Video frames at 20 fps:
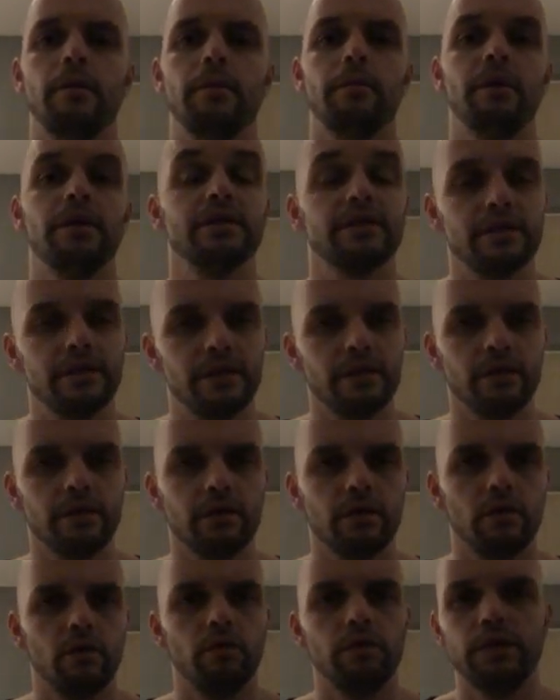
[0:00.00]
but
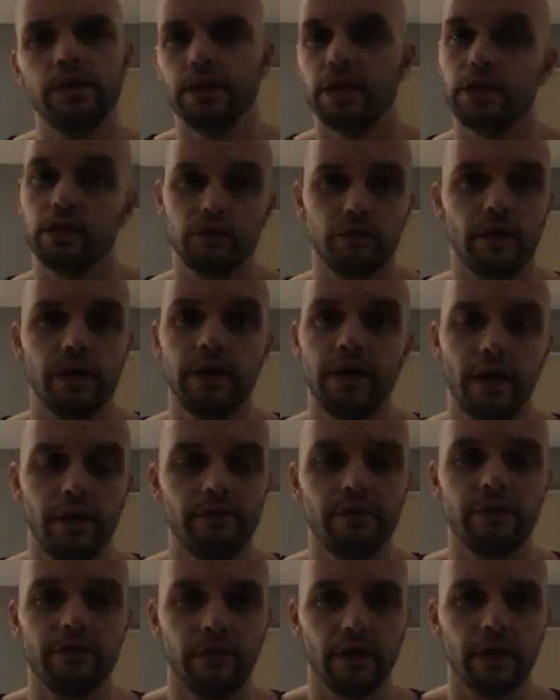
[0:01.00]
still we can train
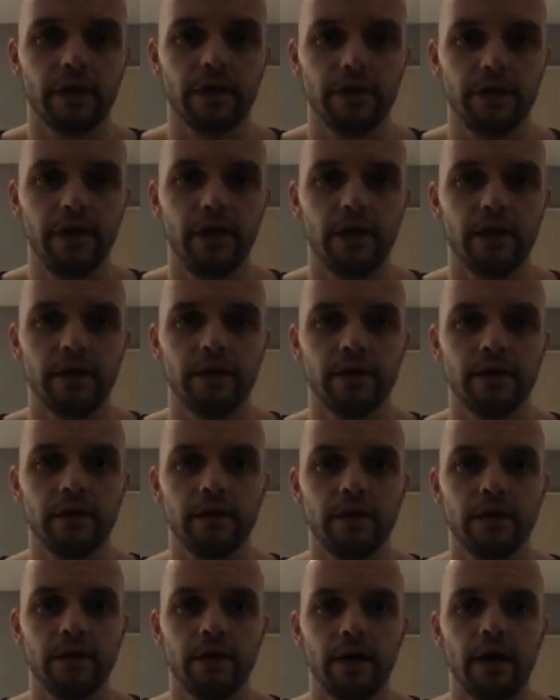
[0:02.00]
every fucking day.
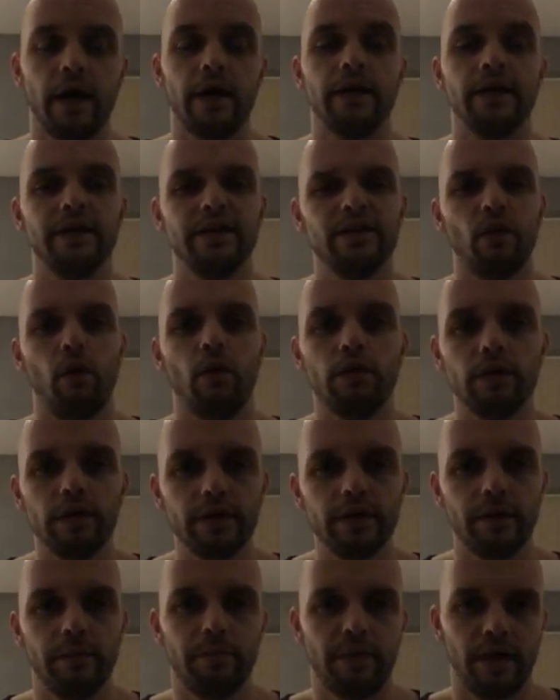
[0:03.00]
And it
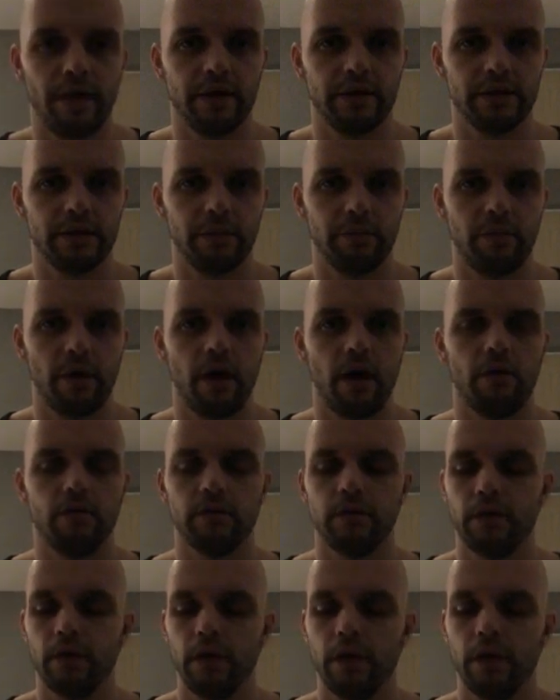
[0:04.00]
only depends about